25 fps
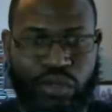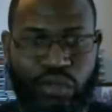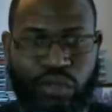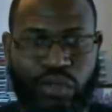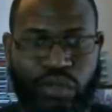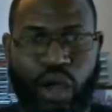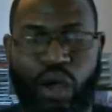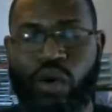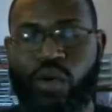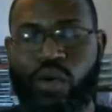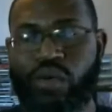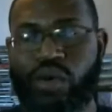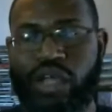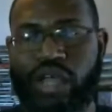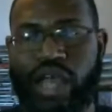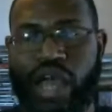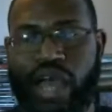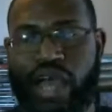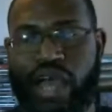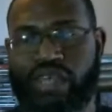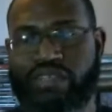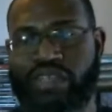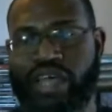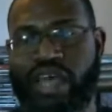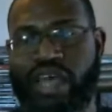older
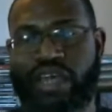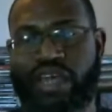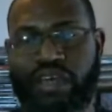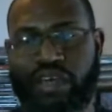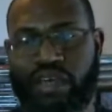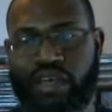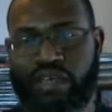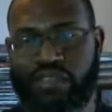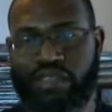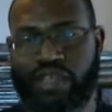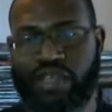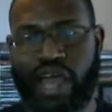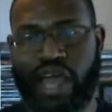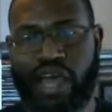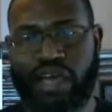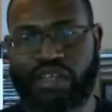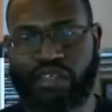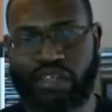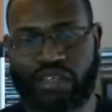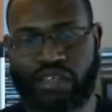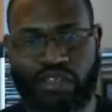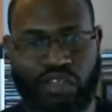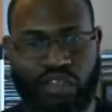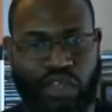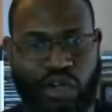guys like us, guys
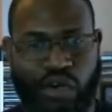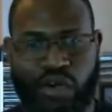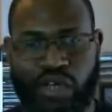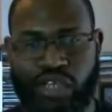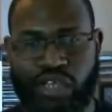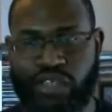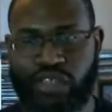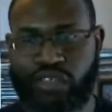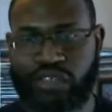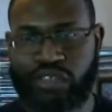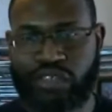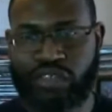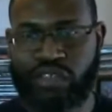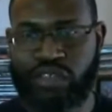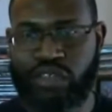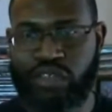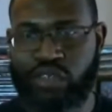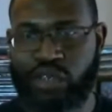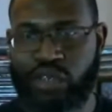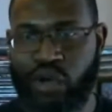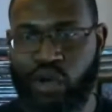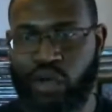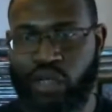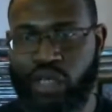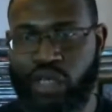that are 30s and, you
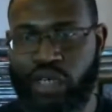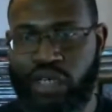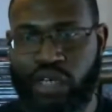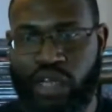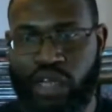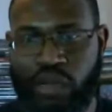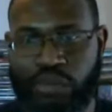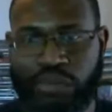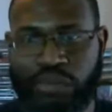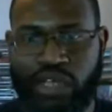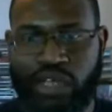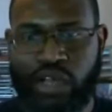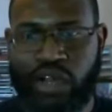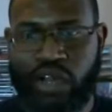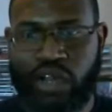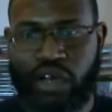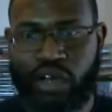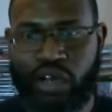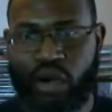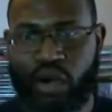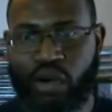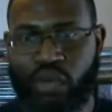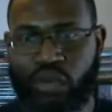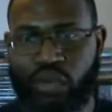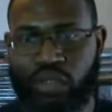know, getting up there and
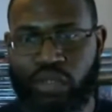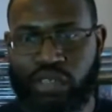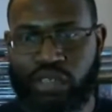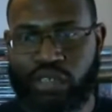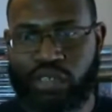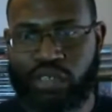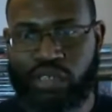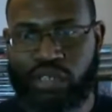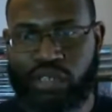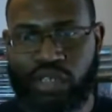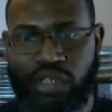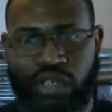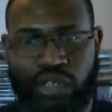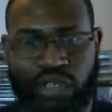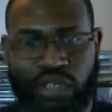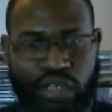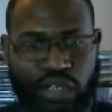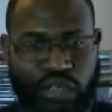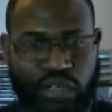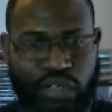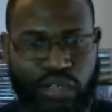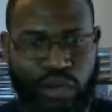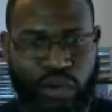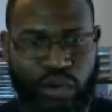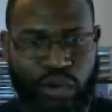older, you
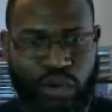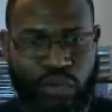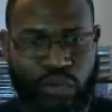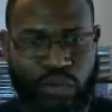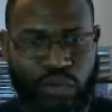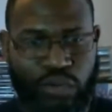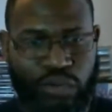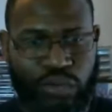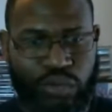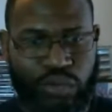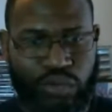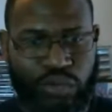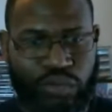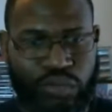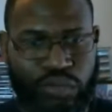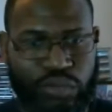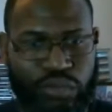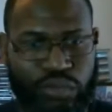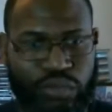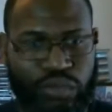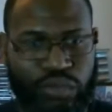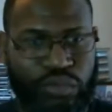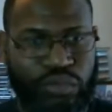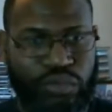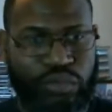know,
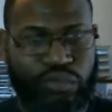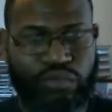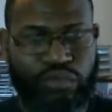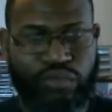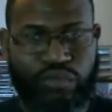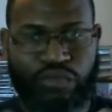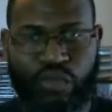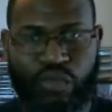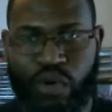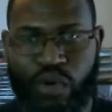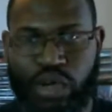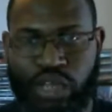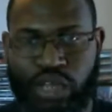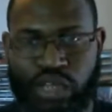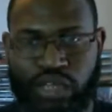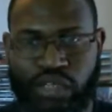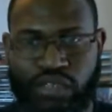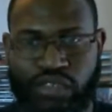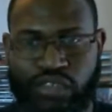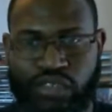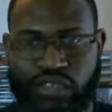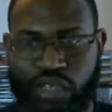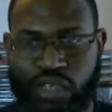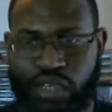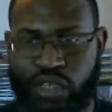40s,
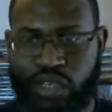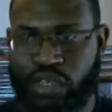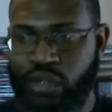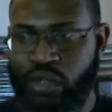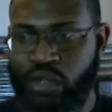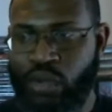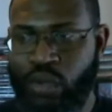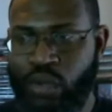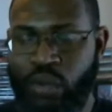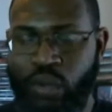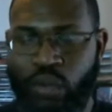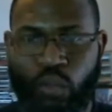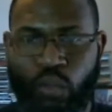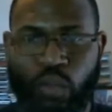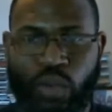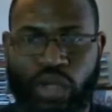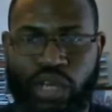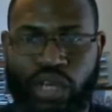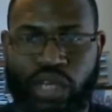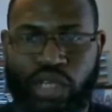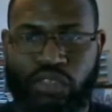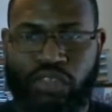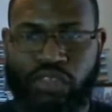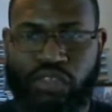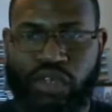we need to
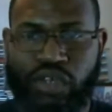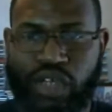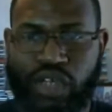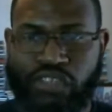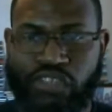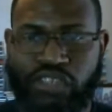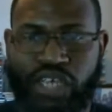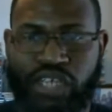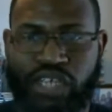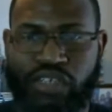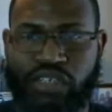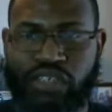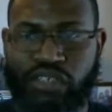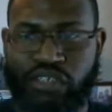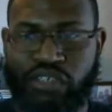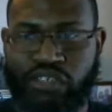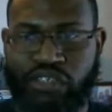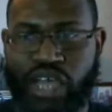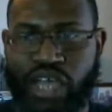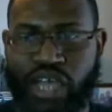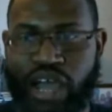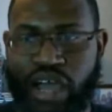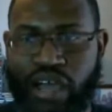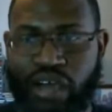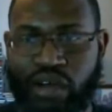start setting the
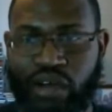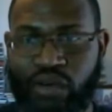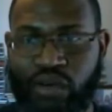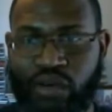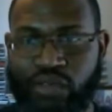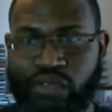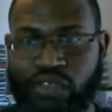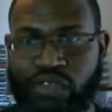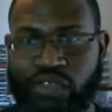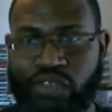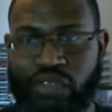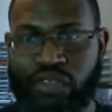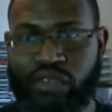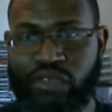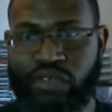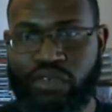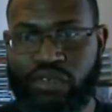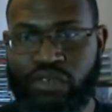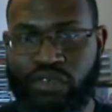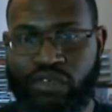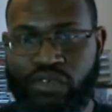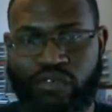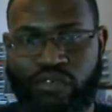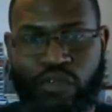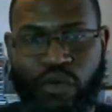styles
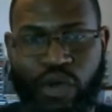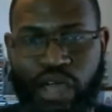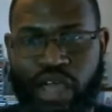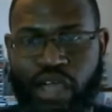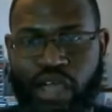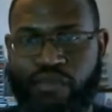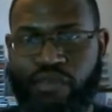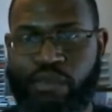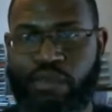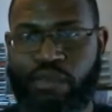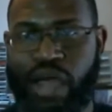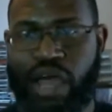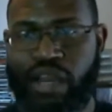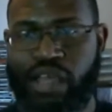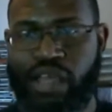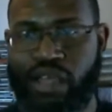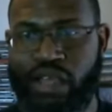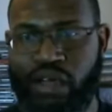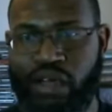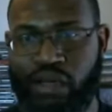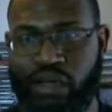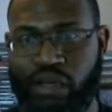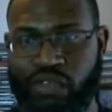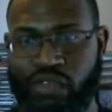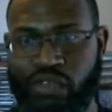for everybody
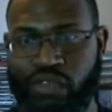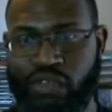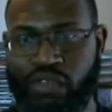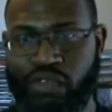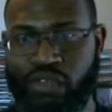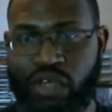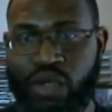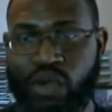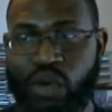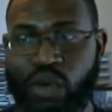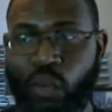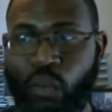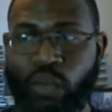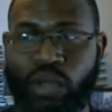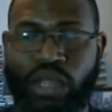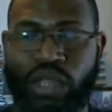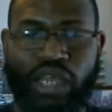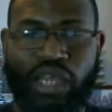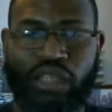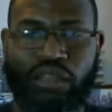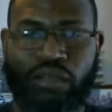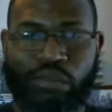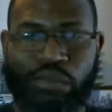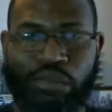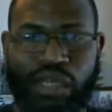else. We
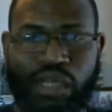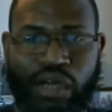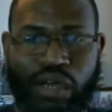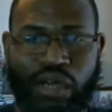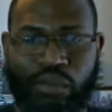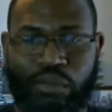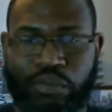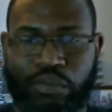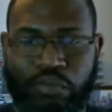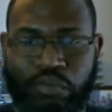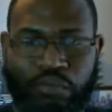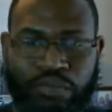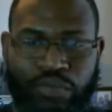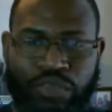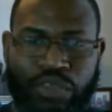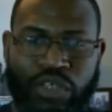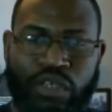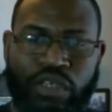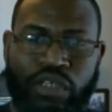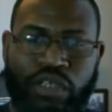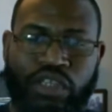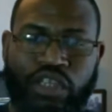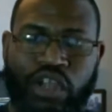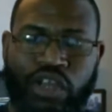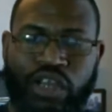need to become,
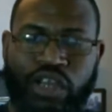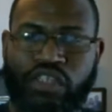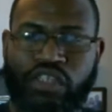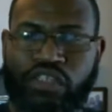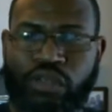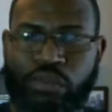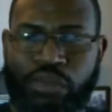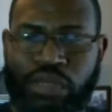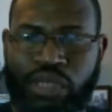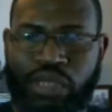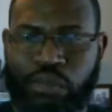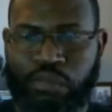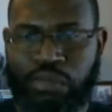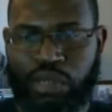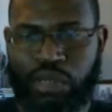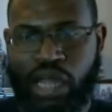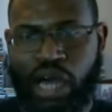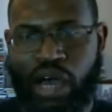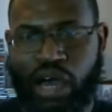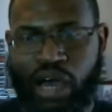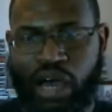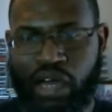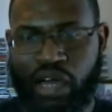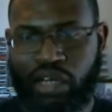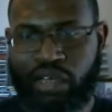there needs to be a
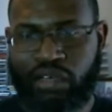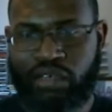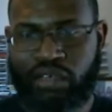blog